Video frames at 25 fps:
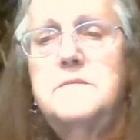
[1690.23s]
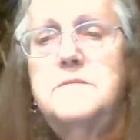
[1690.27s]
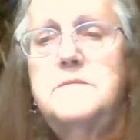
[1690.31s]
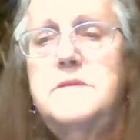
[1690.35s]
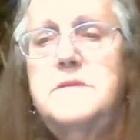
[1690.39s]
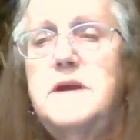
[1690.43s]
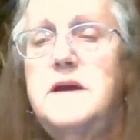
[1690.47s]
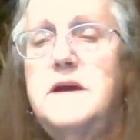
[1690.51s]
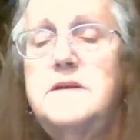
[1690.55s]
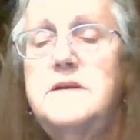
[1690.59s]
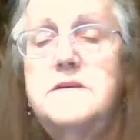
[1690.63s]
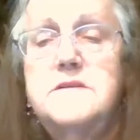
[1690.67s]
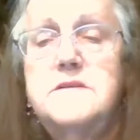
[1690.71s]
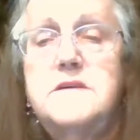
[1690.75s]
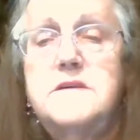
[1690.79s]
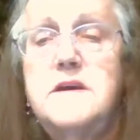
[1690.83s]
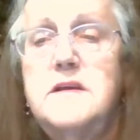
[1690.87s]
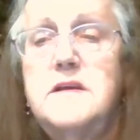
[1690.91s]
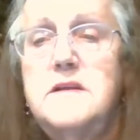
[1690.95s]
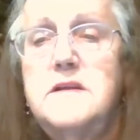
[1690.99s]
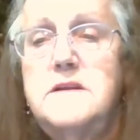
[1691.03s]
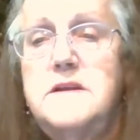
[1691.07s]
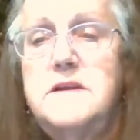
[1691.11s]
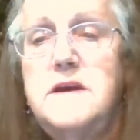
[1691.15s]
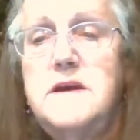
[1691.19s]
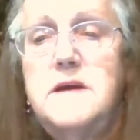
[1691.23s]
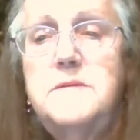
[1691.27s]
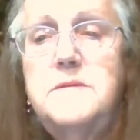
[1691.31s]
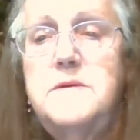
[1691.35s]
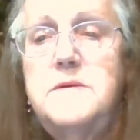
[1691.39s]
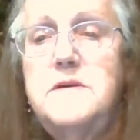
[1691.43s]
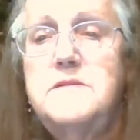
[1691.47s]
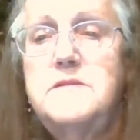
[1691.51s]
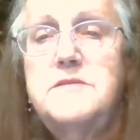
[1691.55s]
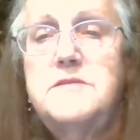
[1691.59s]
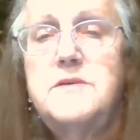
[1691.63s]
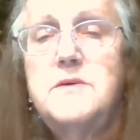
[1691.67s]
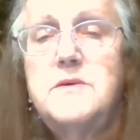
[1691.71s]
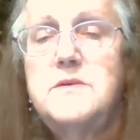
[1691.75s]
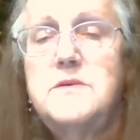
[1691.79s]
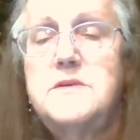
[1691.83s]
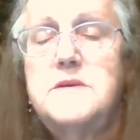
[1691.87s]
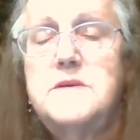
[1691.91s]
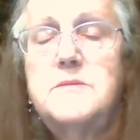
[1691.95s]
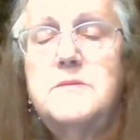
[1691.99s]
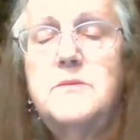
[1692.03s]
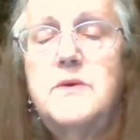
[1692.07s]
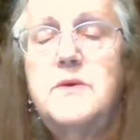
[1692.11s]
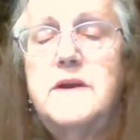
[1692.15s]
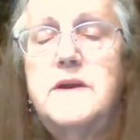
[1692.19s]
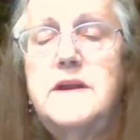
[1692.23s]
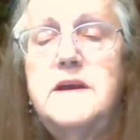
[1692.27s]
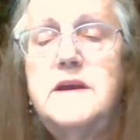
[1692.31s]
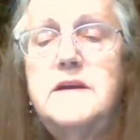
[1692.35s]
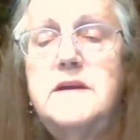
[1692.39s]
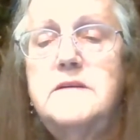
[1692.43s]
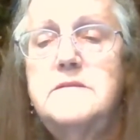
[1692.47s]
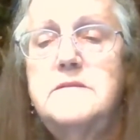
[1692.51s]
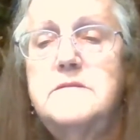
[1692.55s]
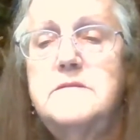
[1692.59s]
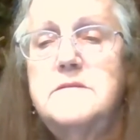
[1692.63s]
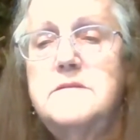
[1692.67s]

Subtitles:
Not just killing time here, folks. I'm waiting.